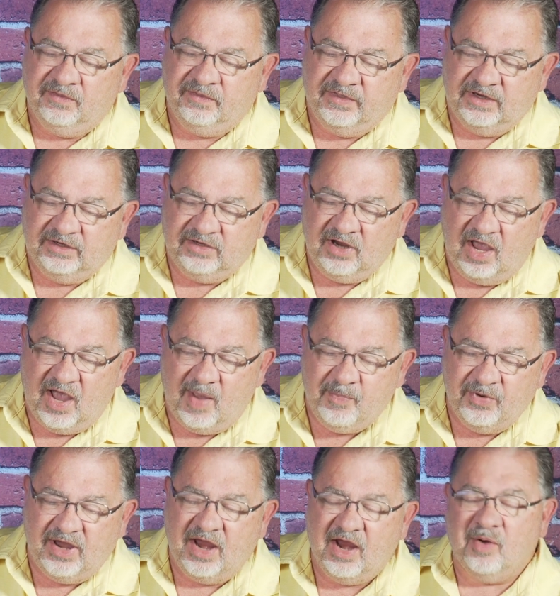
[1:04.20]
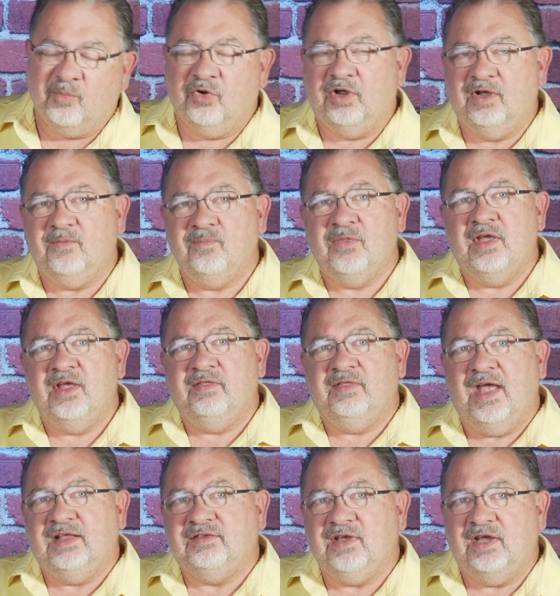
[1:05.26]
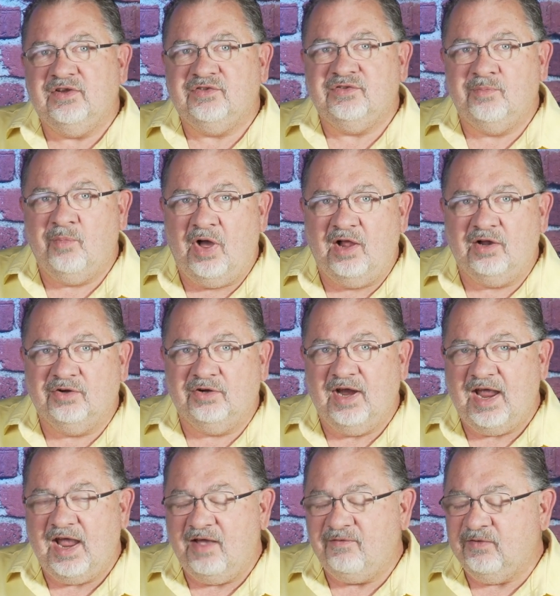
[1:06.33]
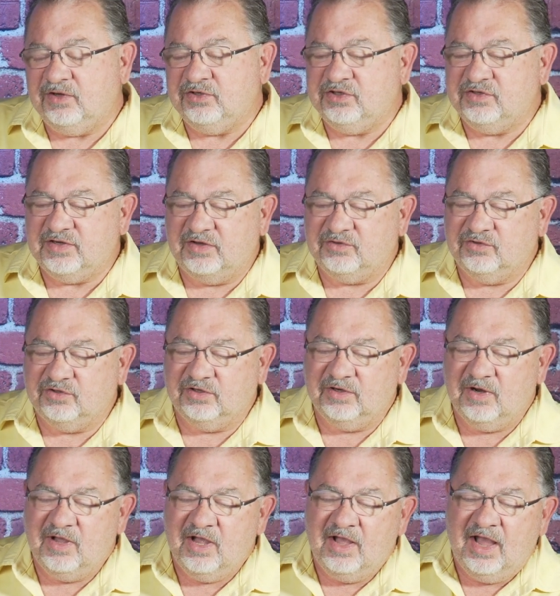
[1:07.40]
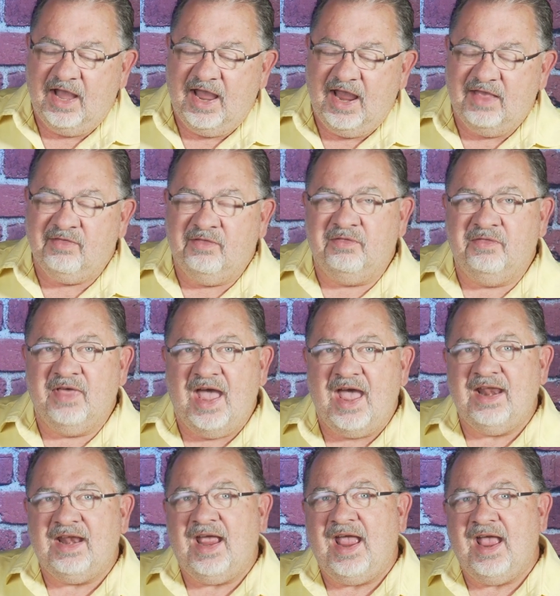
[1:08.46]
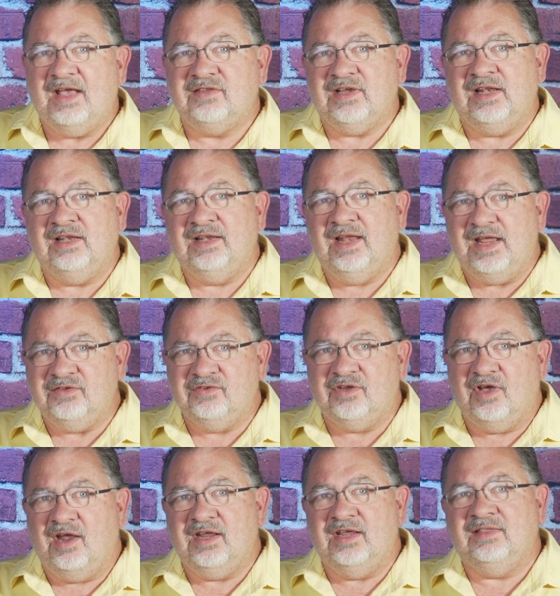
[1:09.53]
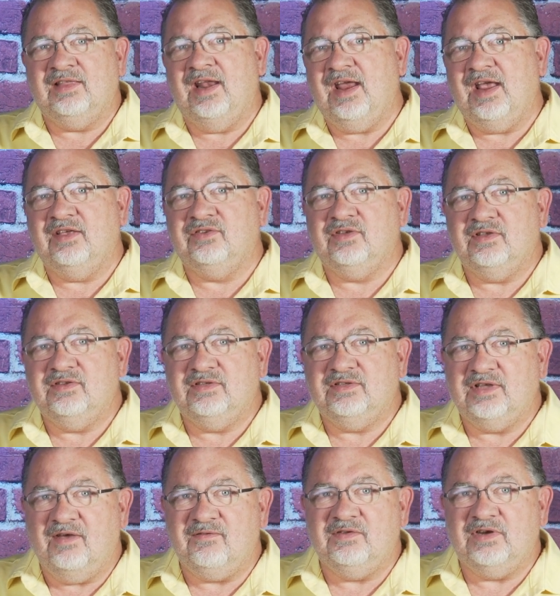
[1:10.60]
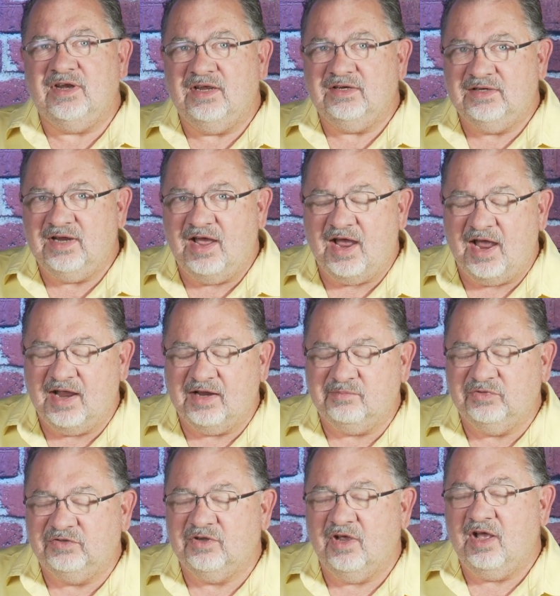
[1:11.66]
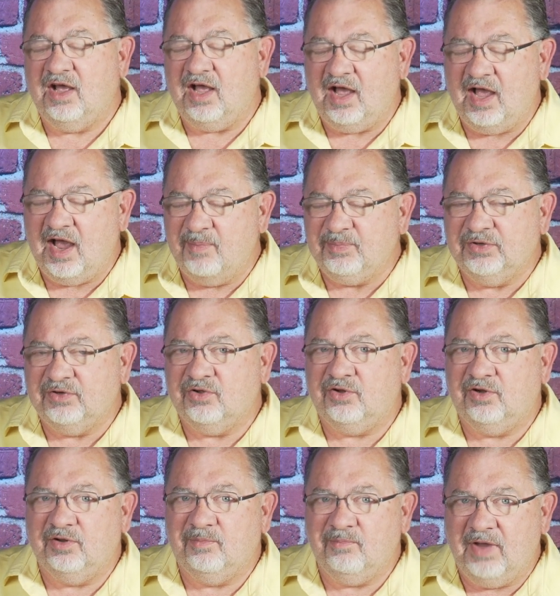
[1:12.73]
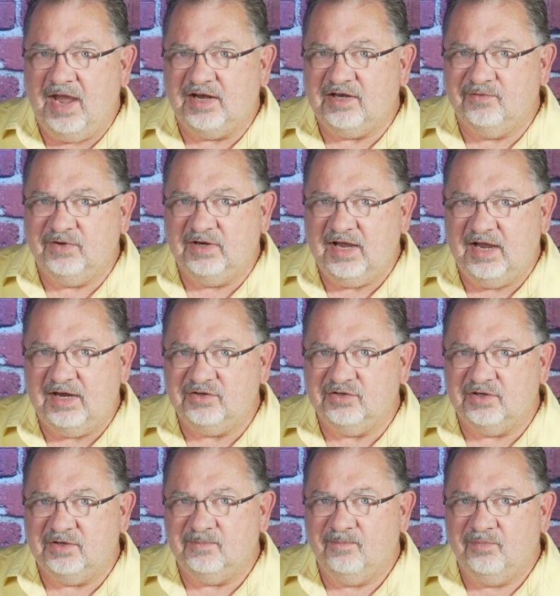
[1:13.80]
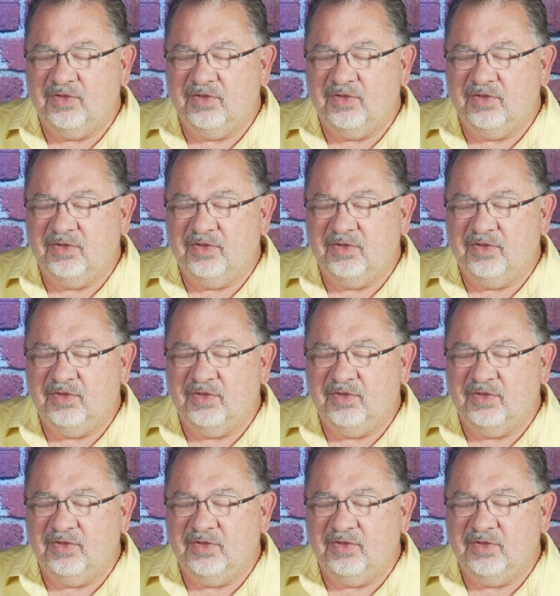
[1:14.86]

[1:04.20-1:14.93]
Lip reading: The top camera, that's a smaller half-inch sensor, and that has a lens on it that has 7x optical magnification.